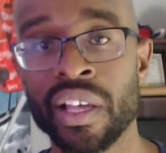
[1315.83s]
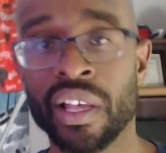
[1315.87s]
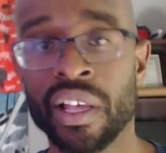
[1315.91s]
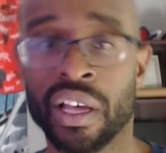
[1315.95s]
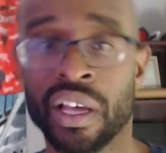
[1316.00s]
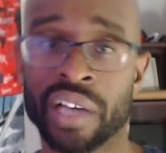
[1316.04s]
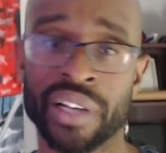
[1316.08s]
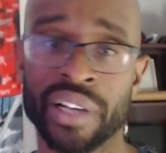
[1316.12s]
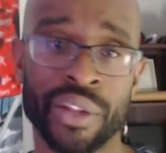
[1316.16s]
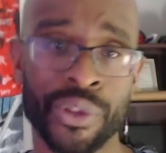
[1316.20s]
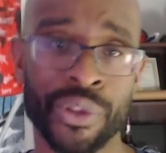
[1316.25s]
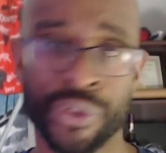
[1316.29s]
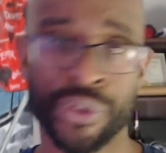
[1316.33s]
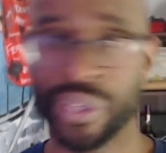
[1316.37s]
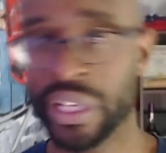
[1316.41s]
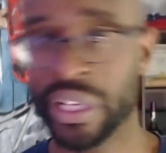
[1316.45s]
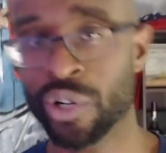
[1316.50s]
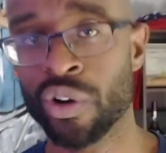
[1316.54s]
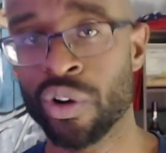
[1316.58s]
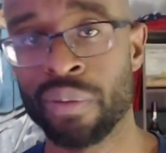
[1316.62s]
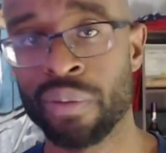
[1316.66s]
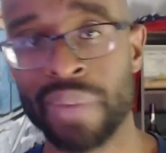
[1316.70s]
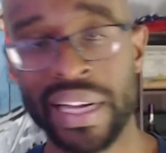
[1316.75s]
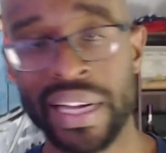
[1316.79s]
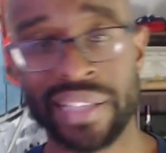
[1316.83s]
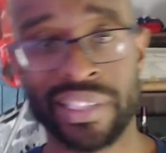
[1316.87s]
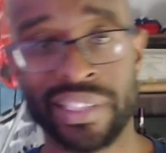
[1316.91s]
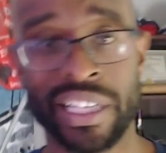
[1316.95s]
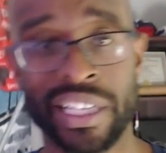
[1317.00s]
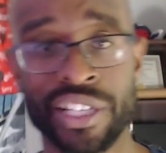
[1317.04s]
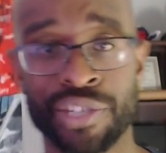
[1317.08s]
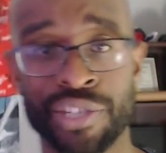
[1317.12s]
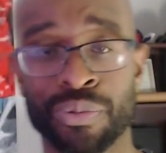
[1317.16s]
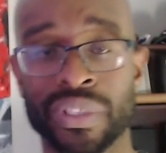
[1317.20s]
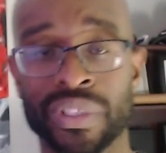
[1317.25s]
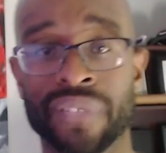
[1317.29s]
Another thing that caught my
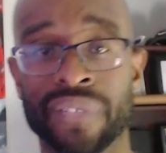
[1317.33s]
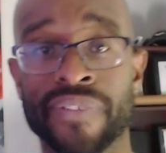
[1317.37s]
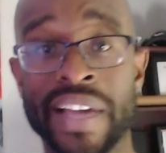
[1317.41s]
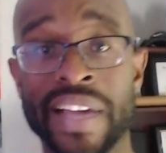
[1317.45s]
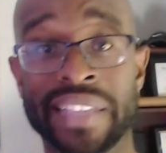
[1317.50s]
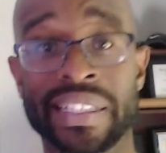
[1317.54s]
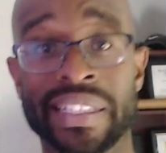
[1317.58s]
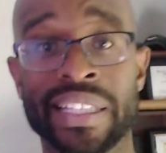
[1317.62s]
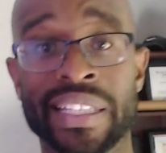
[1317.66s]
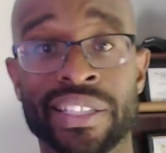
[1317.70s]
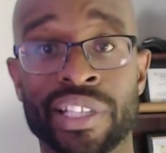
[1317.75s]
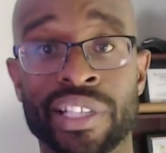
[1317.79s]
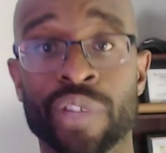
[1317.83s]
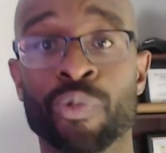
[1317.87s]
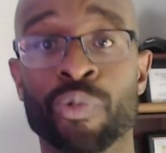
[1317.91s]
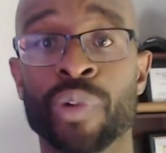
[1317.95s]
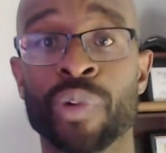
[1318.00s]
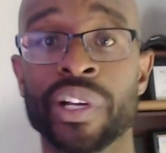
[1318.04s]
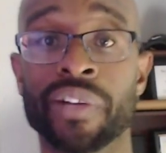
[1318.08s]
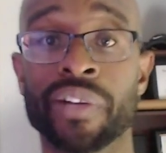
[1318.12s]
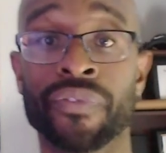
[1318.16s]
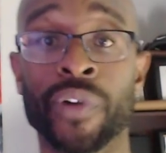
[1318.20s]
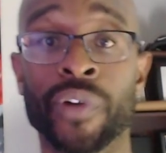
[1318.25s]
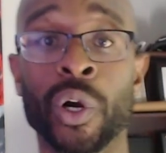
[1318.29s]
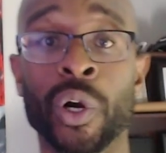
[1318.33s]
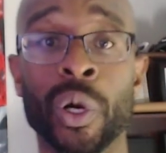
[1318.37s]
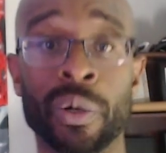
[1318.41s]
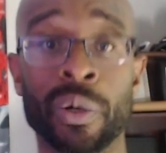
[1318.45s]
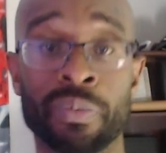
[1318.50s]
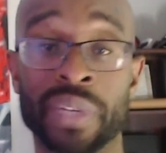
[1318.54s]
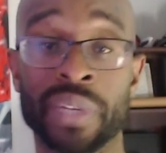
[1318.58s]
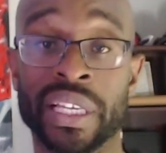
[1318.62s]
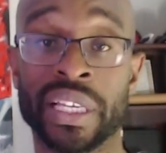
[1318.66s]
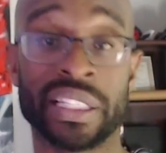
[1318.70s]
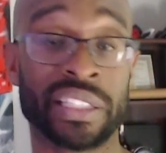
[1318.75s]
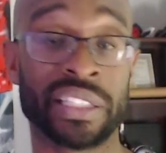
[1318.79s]
attention was the fact that he said reaffirmed,
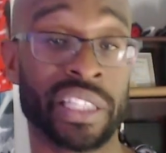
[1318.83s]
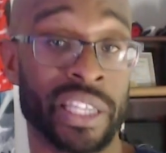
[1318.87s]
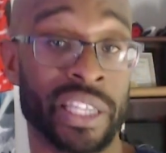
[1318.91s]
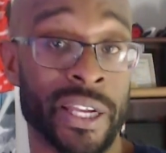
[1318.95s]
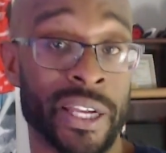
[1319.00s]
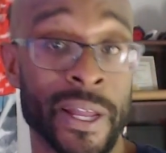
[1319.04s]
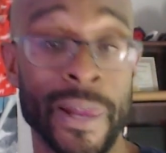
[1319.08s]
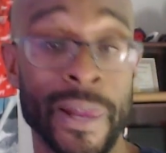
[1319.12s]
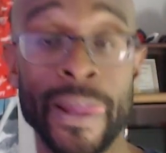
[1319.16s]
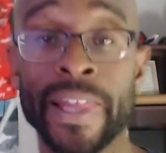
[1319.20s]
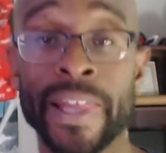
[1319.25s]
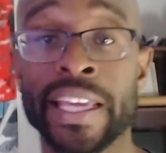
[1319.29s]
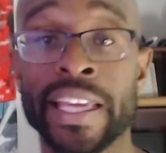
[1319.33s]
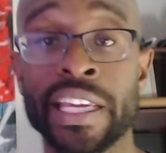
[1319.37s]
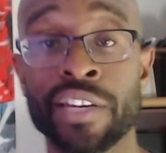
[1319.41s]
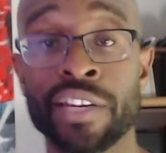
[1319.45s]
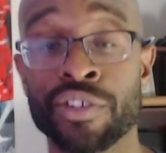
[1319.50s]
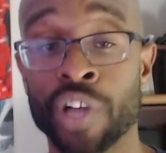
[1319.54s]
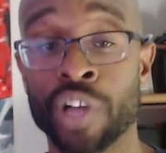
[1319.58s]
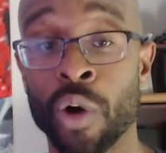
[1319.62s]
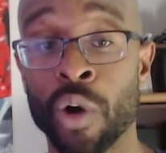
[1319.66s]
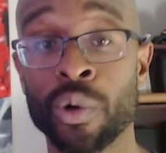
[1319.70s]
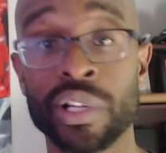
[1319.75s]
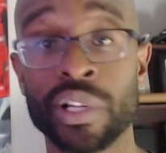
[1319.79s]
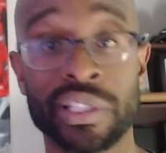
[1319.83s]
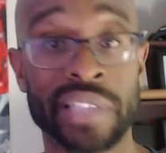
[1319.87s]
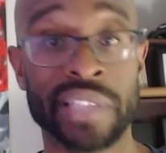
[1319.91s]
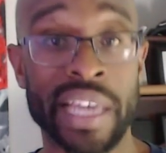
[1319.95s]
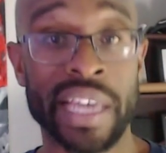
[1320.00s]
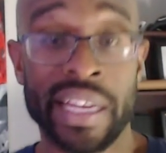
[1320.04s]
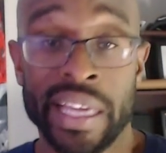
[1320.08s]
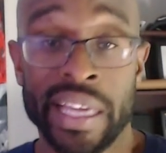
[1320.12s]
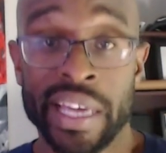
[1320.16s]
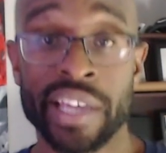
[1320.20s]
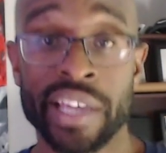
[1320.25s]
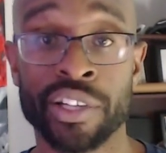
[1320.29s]
because he noticed that,
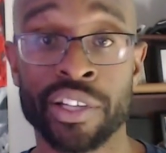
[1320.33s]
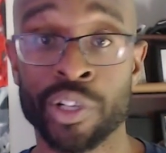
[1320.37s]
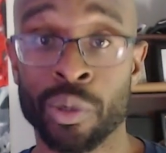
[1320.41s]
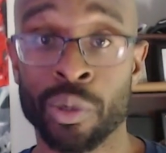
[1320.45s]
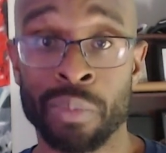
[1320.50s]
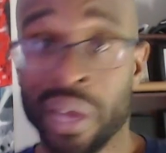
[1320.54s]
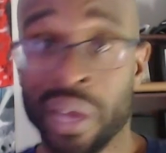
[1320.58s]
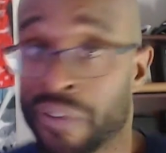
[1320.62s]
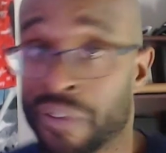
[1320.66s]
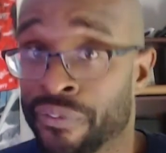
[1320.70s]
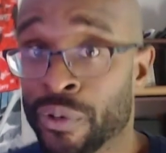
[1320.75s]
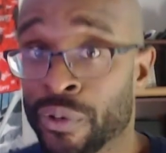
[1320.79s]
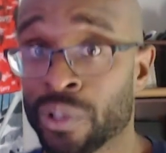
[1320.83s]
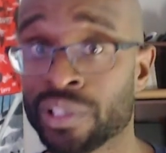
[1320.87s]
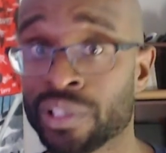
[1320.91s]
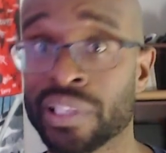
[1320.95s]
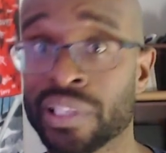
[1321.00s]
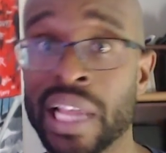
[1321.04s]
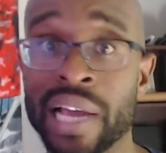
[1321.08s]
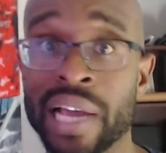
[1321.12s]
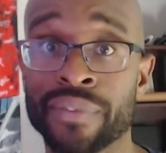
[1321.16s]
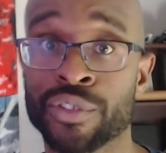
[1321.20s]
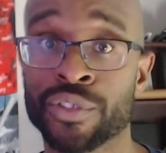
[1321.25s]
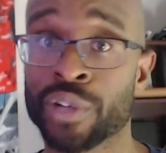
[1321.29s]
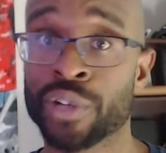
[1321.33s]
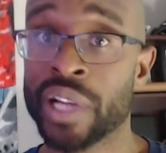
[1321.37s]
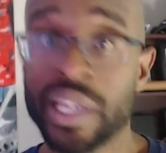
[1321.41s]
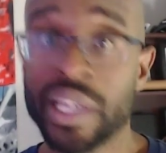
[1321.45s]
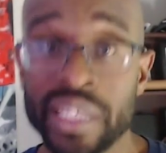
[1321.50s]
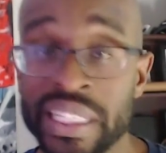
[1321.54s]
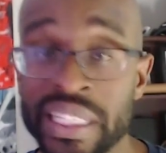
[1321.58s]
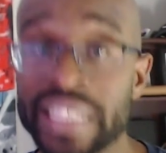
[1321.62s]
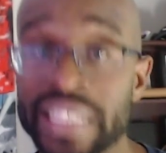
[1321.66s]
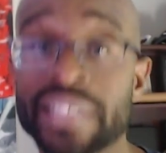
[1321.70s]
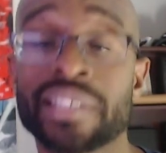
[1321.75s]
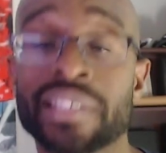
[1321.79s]
hey, my first live trade,
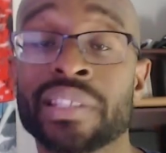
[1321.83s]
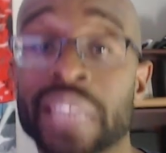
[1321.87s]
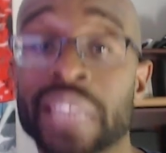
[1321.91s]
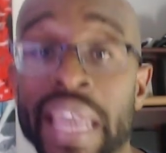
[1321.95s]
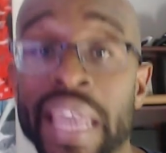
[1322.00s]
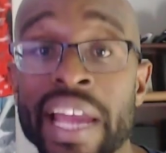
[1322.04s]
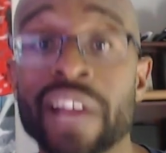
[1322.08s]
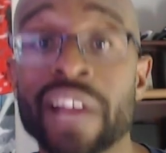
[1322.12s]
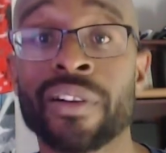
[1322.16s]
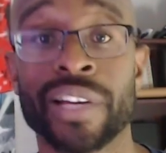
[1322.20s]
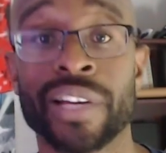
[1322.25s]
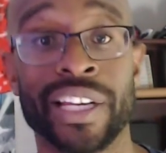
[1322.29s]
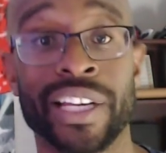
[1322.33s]
it's scary,